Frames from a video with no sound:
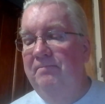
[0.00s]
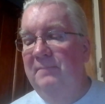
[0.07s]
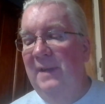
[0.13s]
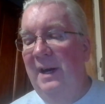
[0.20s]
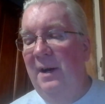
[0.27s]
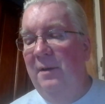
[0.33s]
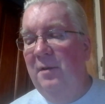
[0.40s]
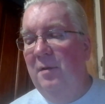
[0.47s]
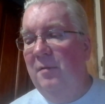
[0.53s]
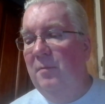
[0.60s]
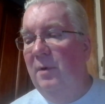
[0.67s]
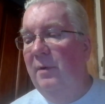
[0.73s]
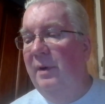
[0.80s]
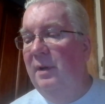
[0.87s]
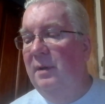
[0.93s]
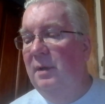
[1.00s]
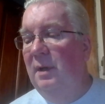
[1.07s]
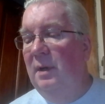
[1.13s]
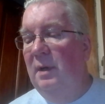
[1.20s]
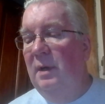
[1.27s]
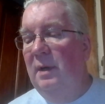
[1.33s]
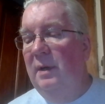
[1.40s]
No, there's really
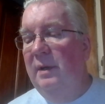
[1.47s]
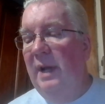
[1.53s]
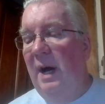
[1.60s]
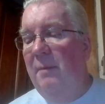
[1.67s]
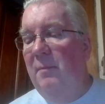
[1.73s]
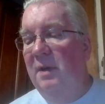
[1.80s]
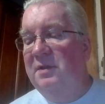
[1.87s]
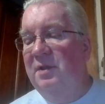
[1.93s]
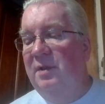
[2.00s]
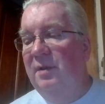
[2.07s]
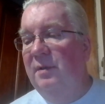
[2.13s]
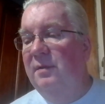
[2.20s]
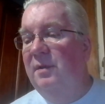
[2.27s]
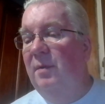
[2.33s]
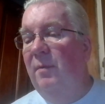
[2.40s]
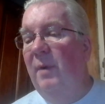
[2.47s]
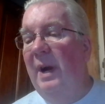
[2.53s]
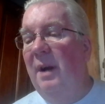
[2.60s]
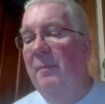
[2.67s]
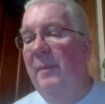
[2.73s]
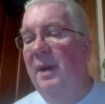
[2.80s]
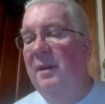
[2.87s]
not much to
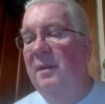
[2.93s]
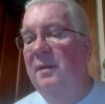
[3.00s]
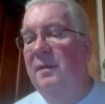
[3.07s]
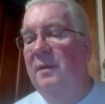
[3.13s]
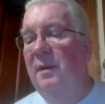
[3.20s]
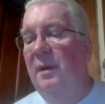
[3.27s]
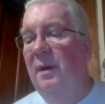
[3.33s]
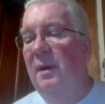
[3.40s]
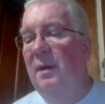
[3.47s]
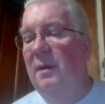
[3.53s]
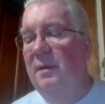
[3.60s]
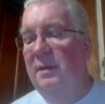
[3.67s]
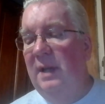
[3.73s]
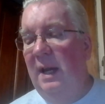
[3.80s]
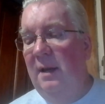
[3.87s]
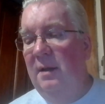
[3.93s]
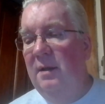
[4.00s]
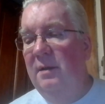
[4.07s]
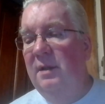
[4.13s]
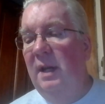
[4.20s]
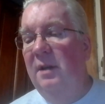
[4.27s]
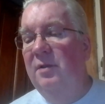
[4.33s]
recommend
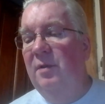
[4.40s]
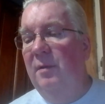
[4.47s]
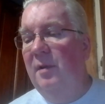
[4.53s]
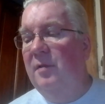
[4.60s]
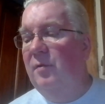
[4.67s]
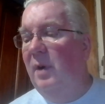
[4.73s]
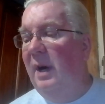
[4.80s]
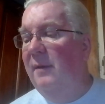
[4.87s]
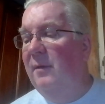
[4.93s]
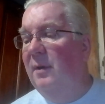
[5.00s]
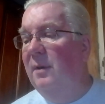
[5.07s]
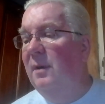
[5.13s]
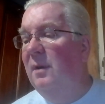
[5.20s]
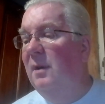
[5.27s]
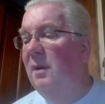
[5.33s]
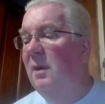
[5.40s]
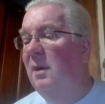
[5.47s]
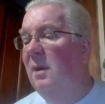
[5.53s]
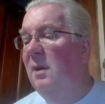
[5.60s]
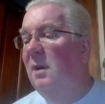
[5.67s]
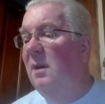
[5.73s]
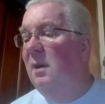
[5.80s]
Dangerous Driver
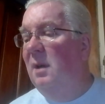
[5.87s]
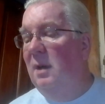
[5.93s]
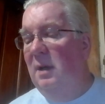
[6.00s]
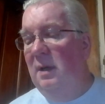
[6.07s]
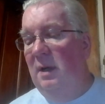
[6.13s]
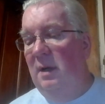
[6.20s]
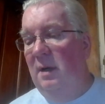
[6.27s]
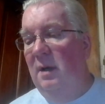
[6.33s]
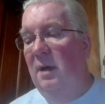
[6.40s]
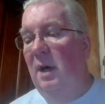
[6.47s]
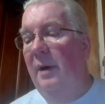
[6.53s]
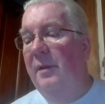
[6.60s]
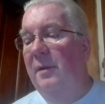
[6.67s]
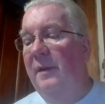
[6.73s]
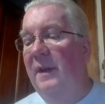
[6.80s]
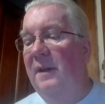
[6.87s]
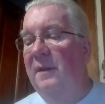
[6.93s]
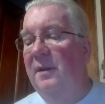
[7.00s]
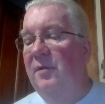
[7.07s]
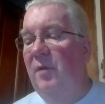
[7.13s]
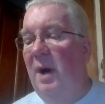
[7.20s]
other than the